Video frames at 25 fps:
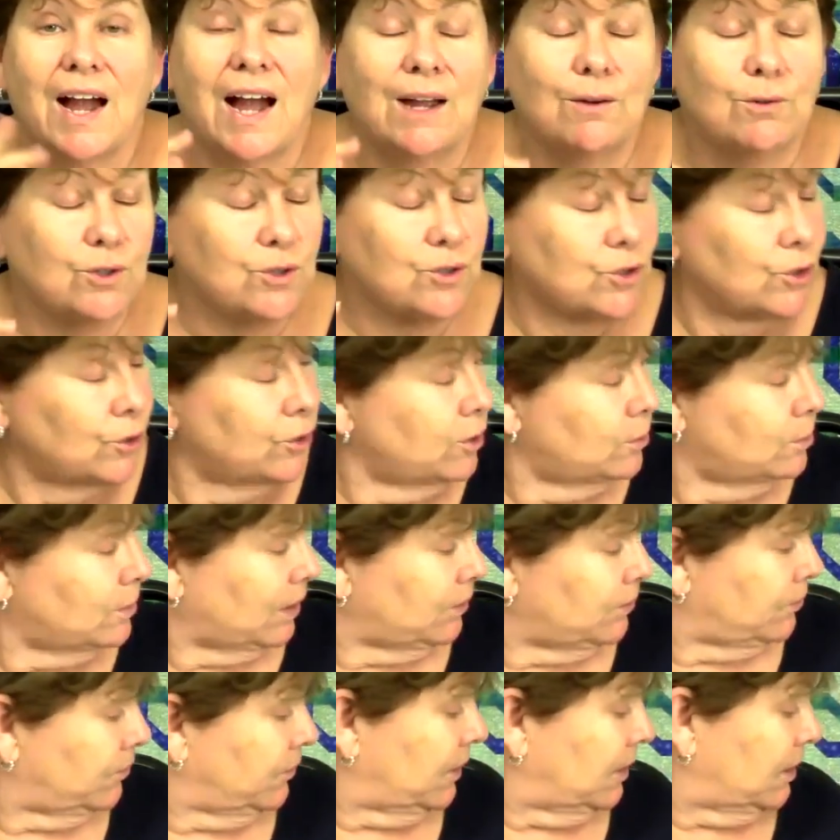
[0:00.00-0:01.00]
I will show you
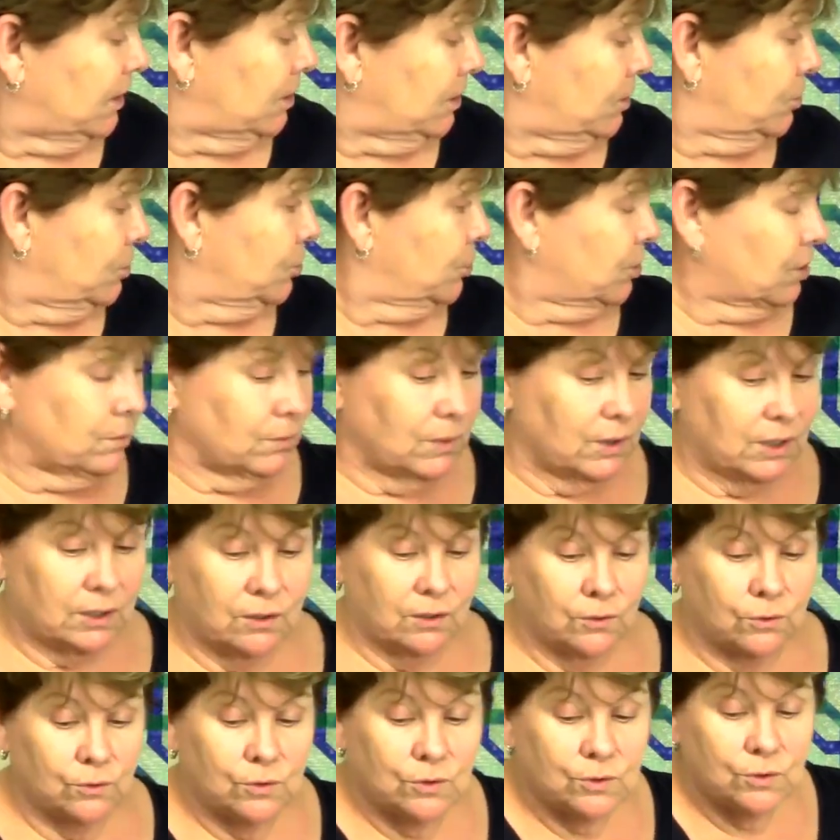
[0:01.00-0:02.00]
my finished. Let me
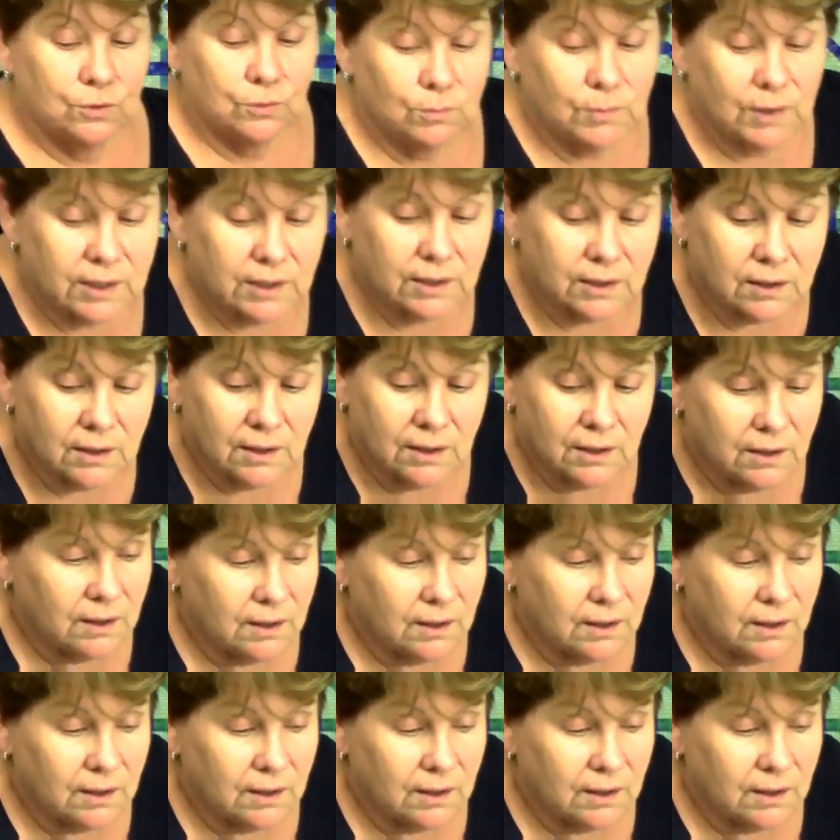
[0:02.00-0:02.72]
go to my